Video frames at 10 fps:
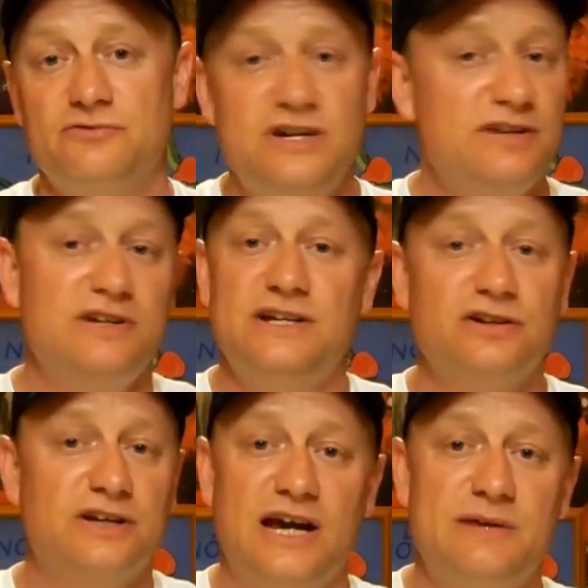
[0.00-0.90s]
Really, really
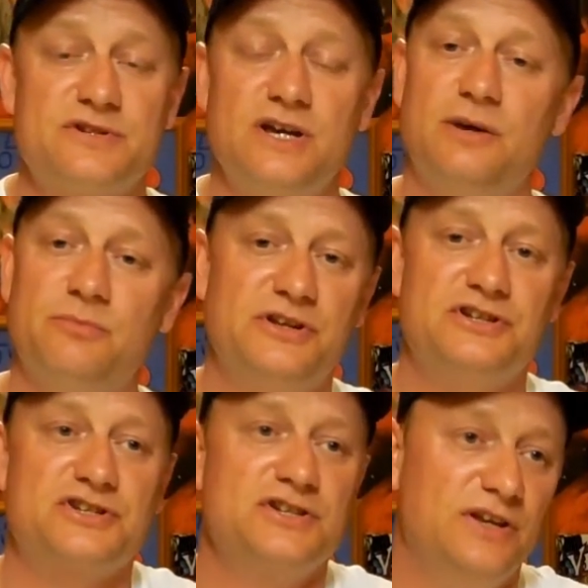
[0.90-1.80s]
good games. But they
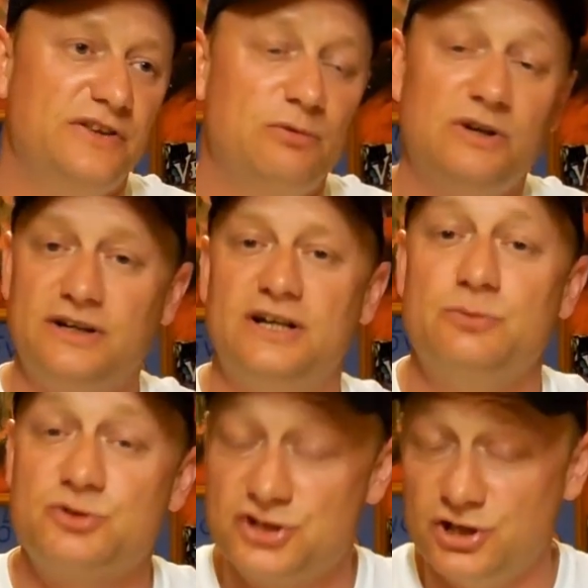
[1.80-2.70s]
just, they were,
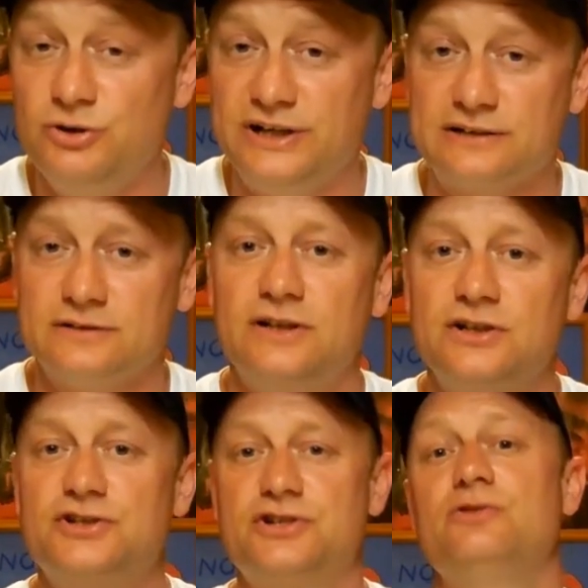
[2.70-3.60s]
it was too little,
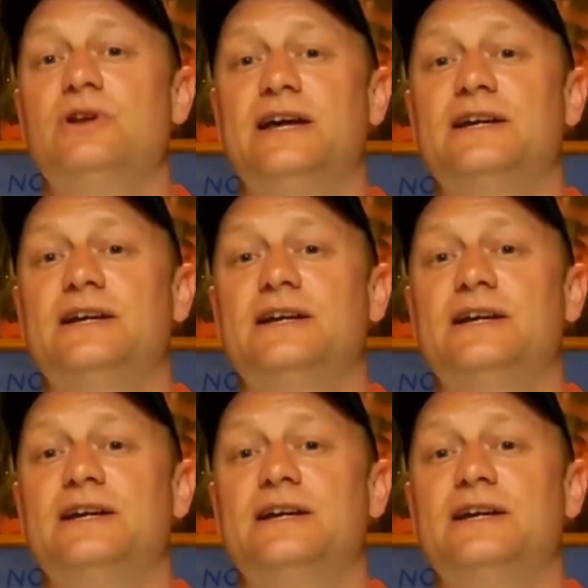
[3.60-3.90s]
too